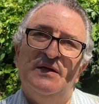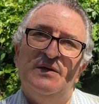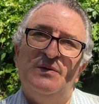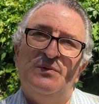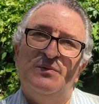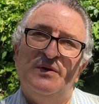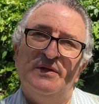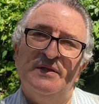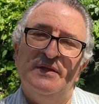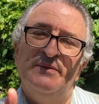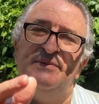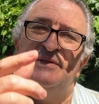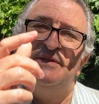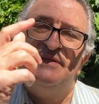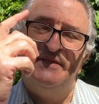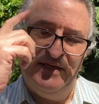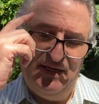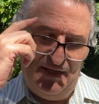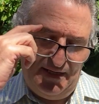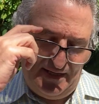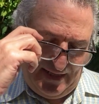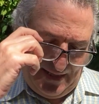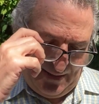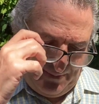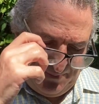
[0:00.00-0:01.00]
Well, let me tell
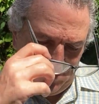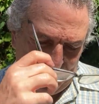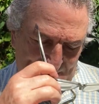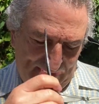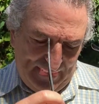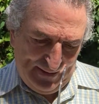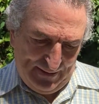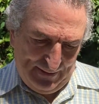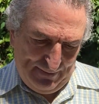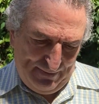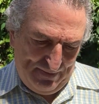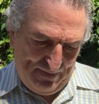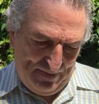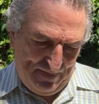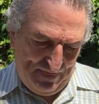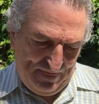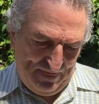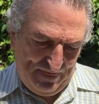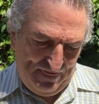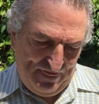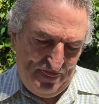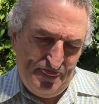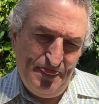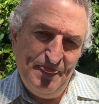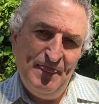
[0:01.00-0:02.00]
you, Abigail,
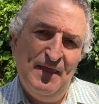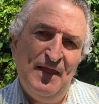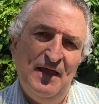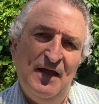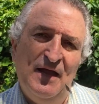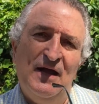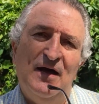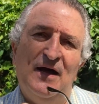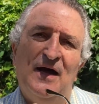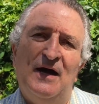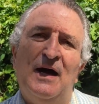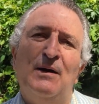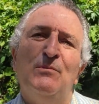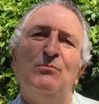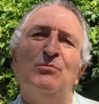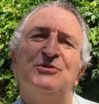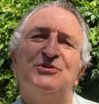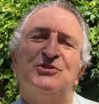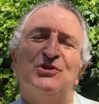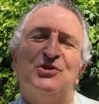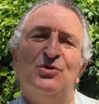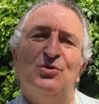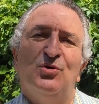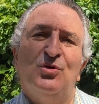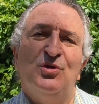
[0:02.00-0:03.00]
I'm what
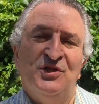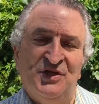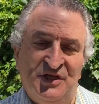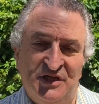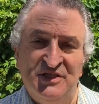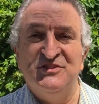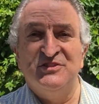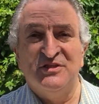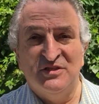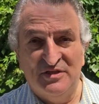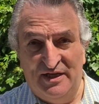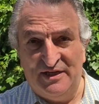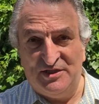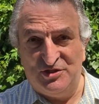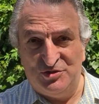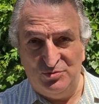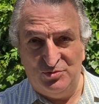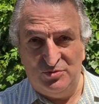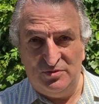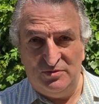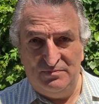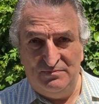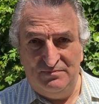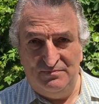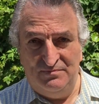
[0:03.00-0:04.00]
you call an intellectual.
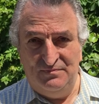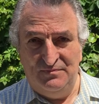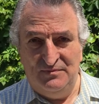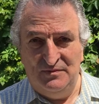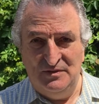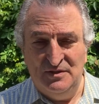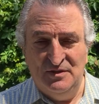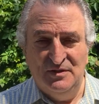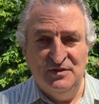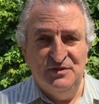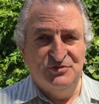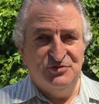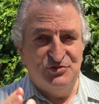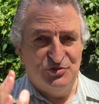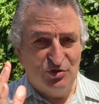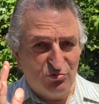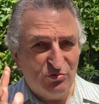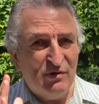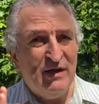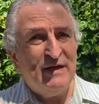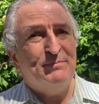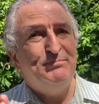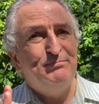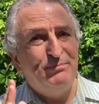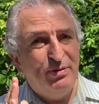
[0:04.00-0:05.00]
To
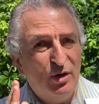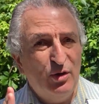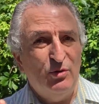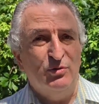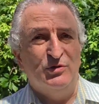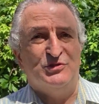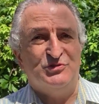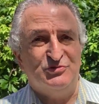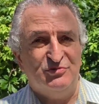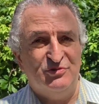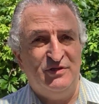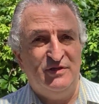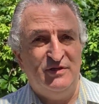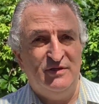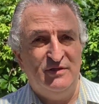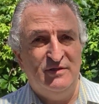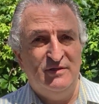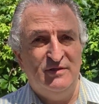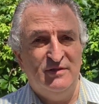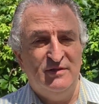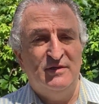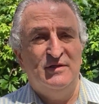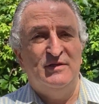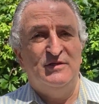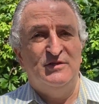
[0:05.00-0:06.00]
write poetry,
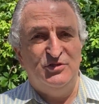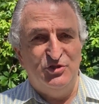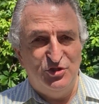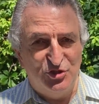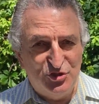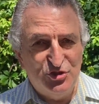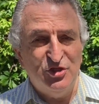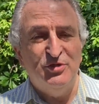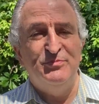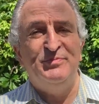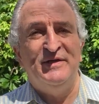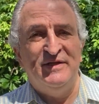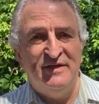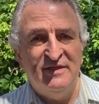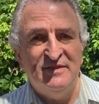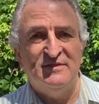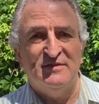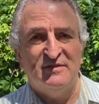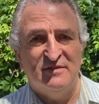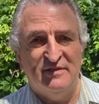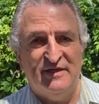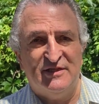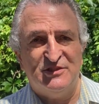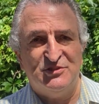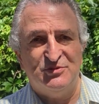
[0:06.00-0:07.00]
you should be an
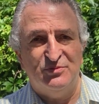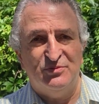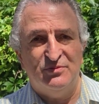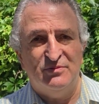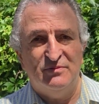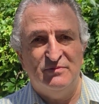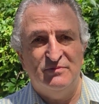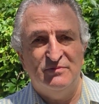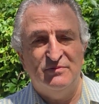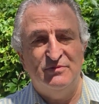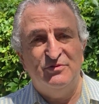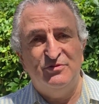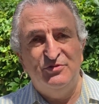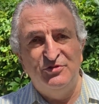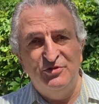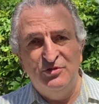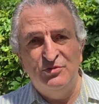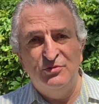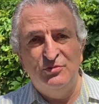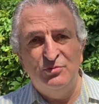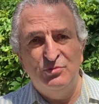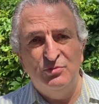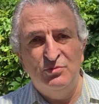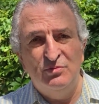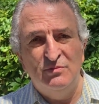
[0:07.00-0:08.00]
intellectual.
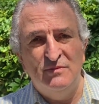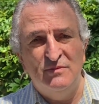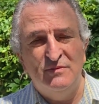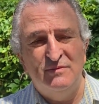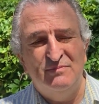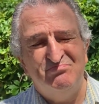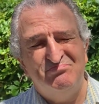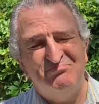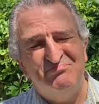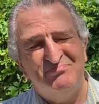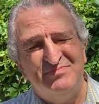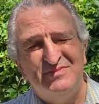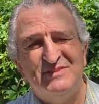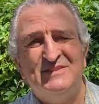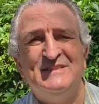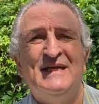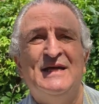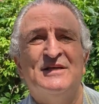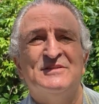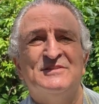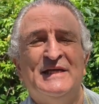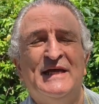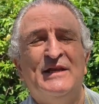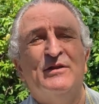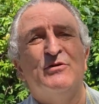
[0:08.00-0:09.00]

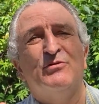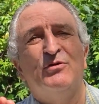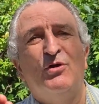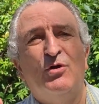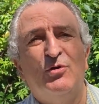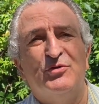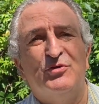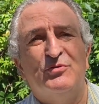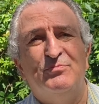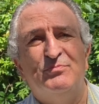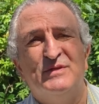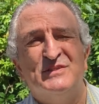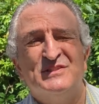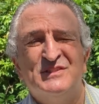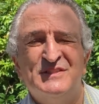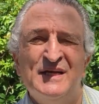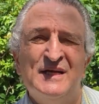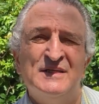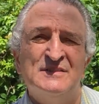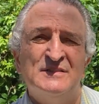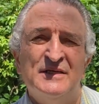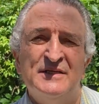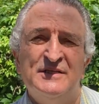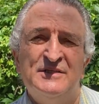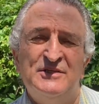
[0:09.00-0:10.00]
I don't know you, but it
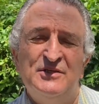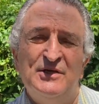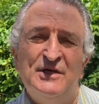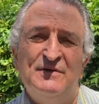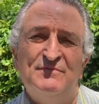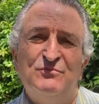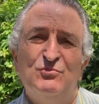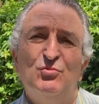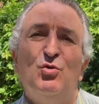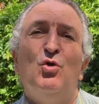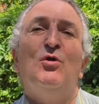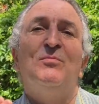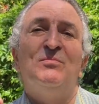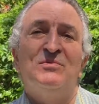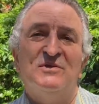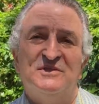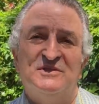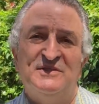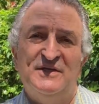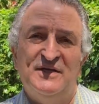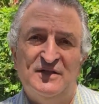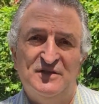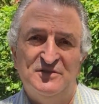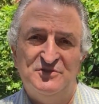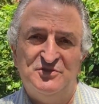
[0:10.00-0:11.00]
sounds like you have normal
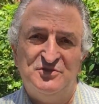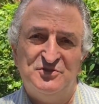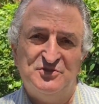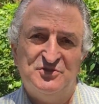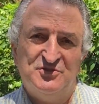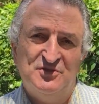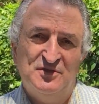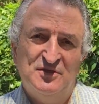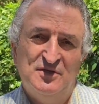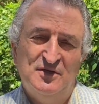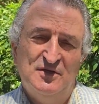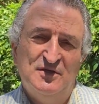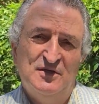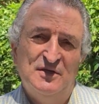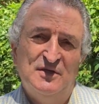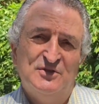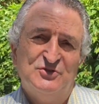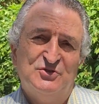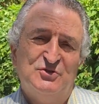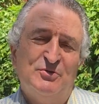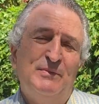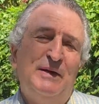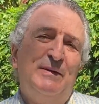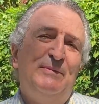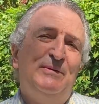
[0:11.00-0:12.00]
intelligence.
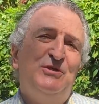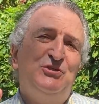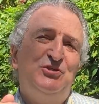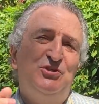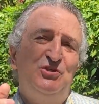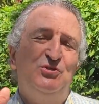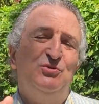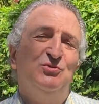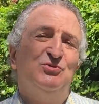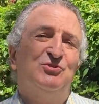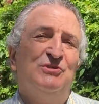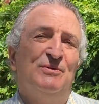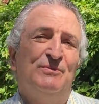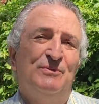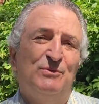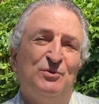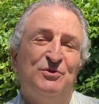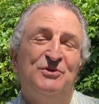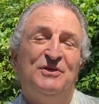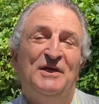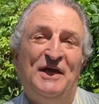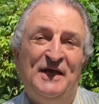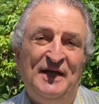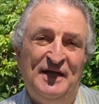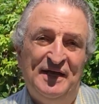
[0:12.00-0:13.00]
So maybe you should do something
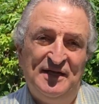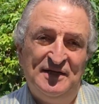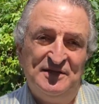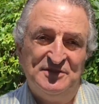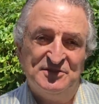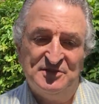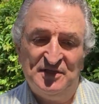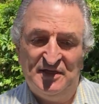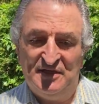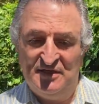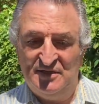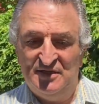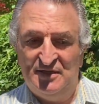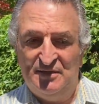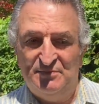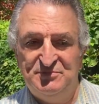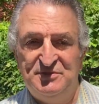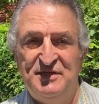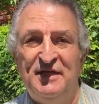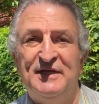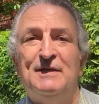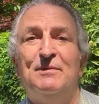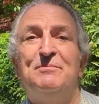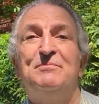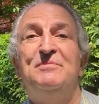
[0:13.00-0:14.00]
with your hands, like
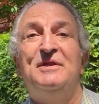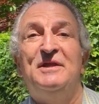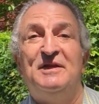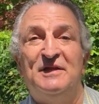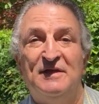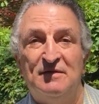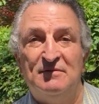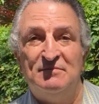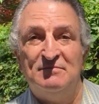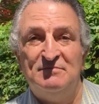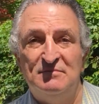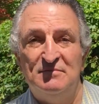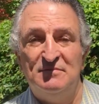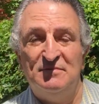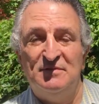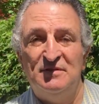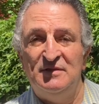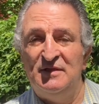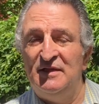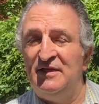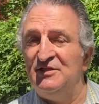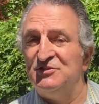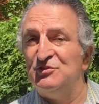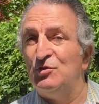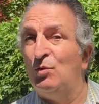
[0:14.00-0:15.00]
take up knitting.
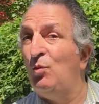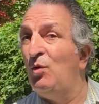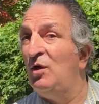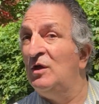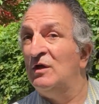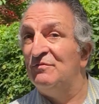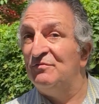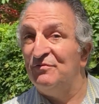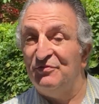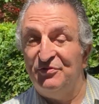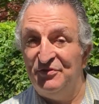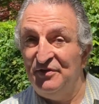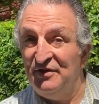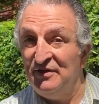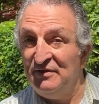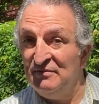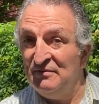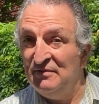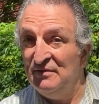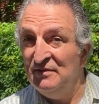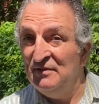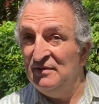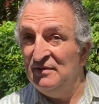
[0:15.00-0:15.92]
Knitting's a wonderful thing.